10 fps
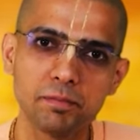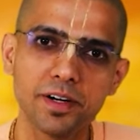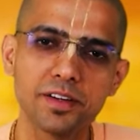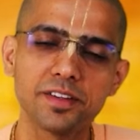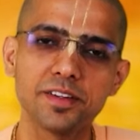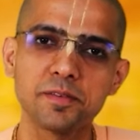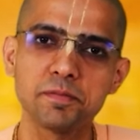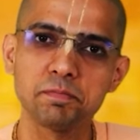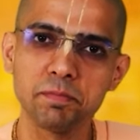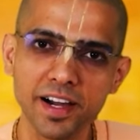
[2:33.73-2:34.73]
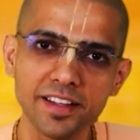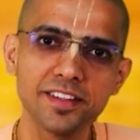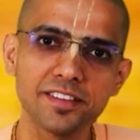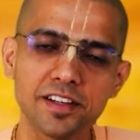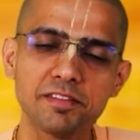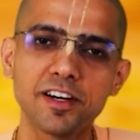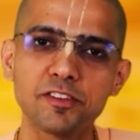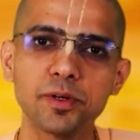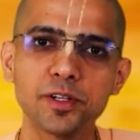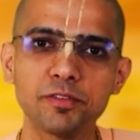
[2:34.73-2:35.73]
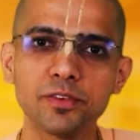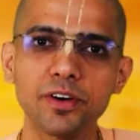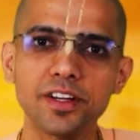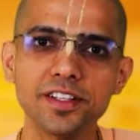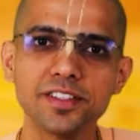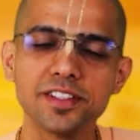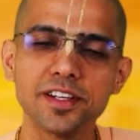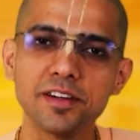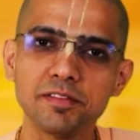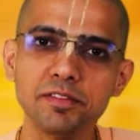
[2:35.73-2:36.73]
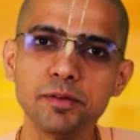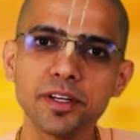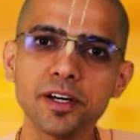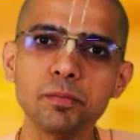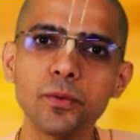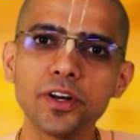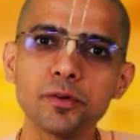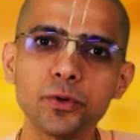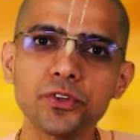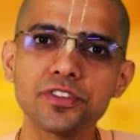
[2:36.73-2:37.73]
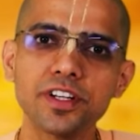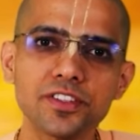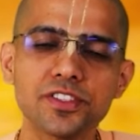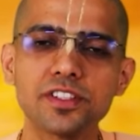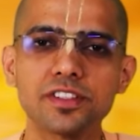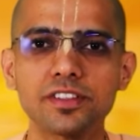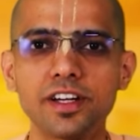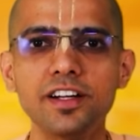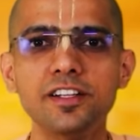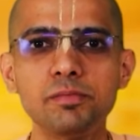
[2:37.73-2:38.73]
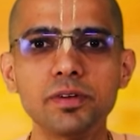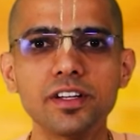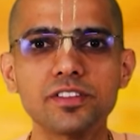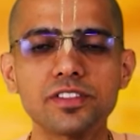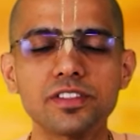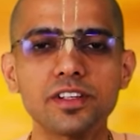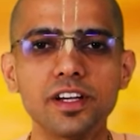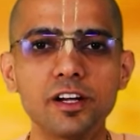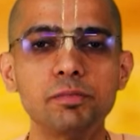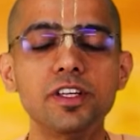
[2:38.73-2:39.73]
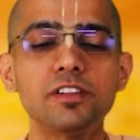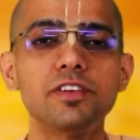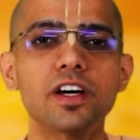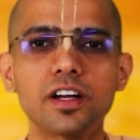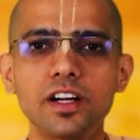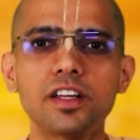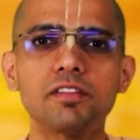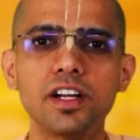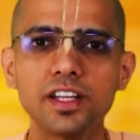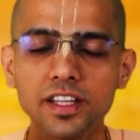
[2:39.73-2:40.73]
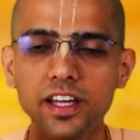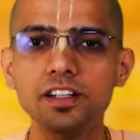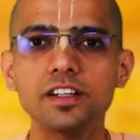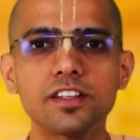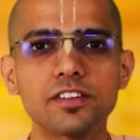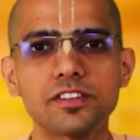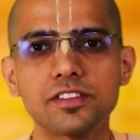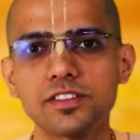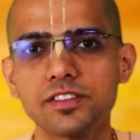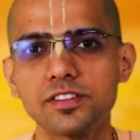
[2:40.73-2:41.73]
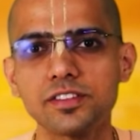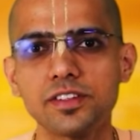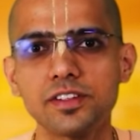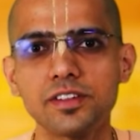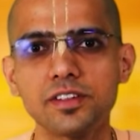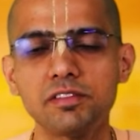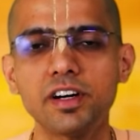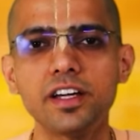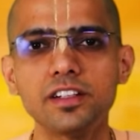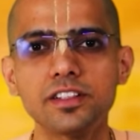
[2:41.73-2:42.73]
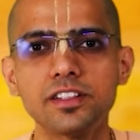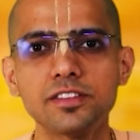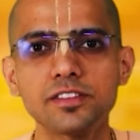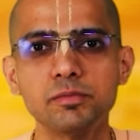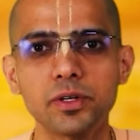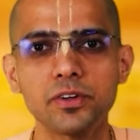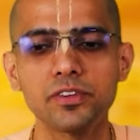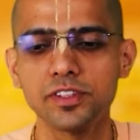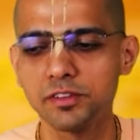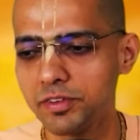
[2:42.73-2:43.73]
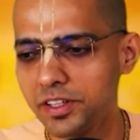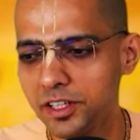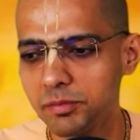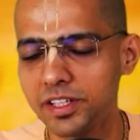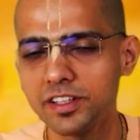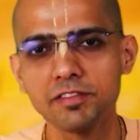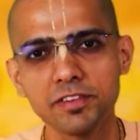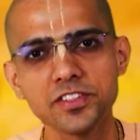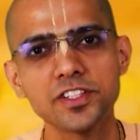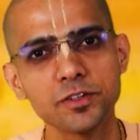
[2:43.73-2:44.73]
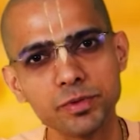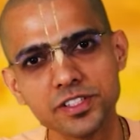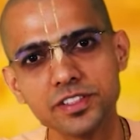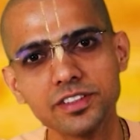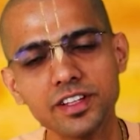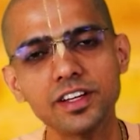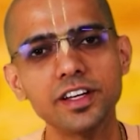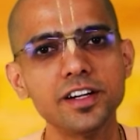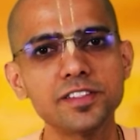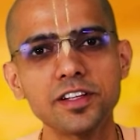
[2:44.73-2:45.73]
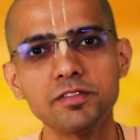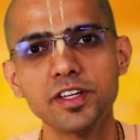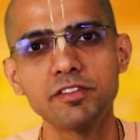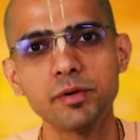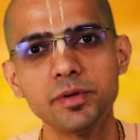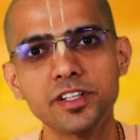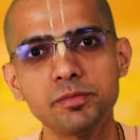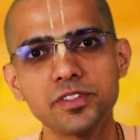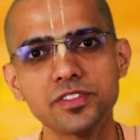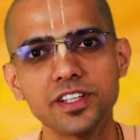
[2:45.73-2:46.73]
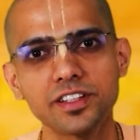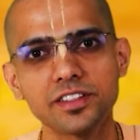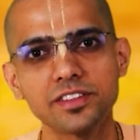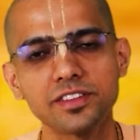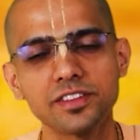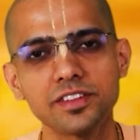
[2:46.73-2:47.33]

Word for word: But by this advancement of knowledge, we become more and more stressed and depressed. It means we are cultivating ignorance. Why ignorance? Because this fundamental first equation itself we have committed mistake